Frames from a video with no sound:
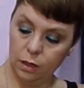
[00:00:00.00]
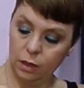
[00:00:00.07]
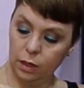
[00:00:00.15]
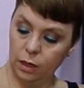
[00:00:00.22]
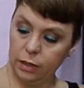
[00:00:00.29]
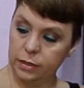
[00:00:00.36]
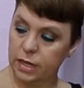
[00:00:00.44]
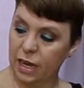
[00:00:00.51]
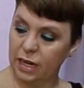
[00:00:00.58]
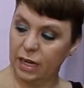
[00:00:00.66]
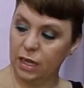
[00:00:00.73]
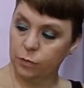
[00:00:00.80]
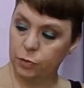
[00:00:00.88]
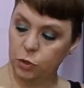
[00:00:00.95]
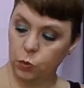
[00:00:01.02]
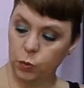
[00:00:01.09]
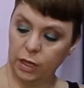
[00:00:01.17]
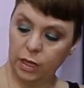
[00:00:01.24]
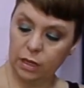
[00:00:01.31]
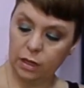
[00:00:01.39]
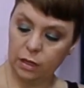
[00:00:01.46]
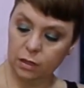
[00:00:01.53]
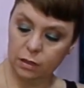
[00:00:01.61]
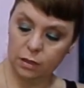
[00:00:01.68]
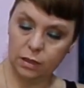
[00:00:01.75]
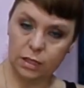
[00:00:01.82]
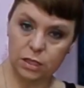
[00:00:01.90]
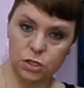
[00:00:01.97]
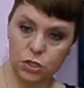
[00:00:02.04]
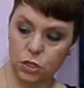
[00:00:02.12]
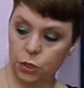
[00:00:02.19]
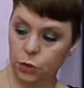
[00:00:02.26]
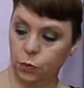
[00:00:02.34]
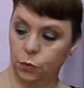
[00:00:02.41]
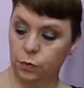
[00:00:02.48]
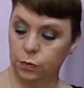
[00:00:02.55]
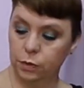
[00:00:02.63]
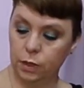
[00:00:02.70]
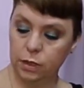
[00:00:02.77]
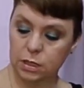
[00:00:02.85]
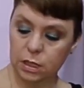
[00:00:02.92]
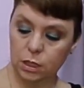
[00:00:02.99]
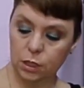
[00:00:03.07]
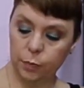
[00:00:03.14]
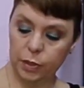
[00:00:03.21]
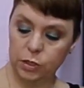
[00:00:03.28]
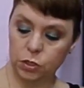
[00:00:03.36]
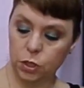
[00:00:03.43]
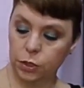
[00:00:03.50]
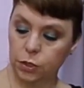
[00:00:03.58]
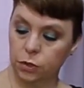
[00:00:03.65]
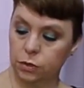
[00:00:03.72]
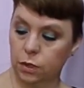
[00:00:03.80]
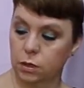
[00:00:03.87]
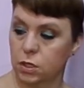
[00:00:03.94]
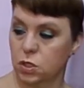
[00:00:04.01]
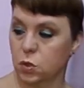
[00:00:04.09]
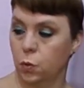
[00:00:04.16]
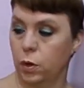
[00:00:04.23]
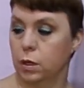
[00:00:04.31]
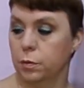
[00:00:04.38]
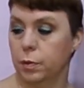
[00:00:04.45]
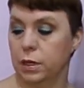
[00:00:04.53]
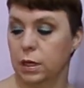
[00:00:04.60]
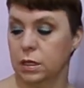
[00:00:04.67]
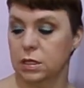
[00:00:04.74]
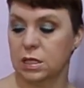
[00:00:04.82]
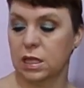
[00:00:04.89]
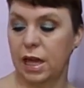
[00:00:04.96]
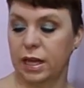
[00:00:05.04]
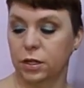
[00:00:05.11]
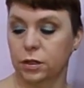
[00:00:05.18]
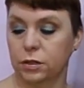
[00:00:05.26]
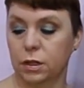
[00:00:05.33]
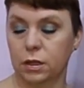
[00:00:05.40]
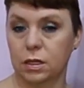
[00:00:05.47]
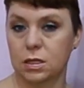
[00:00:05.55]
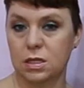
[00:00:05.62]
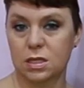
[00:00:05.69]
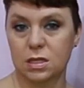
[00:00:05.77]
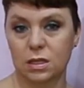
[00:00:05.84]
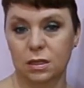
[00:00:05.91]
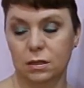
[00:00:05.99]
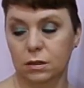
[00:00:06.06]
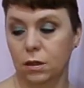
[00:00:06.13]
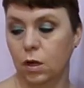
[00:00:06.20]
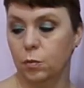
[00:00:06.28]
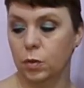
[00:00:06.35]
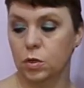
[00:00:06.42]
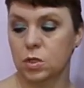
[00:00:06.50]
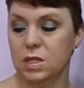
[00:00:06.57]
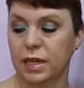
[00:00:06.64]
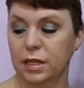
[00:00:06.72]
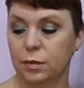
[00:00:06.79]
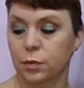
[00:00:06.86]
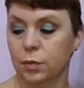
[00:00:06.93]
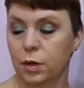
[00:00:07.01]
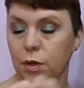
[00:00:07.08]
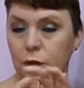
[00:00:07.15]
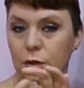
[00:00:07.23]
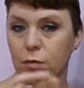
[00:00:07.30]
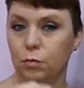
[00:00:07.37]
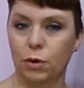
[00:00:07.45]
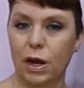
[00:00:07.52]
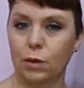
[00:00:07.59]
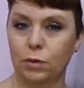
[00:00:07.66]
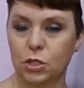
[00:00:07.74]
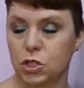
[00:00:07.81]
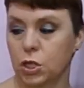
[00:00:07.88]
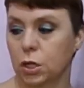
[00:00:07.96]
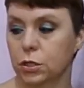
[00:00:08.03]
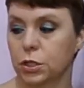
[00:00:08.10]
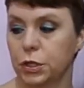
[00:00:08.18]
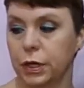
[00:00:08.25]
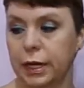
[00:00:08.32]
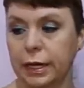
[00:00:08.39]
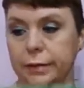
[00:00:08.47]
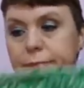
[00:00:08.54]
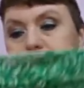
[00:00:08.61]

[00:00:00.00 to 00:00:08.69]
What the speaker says: it's kind of in between these two. It's a little bit darker than this one, but it's lighter than this almost like brownish color green.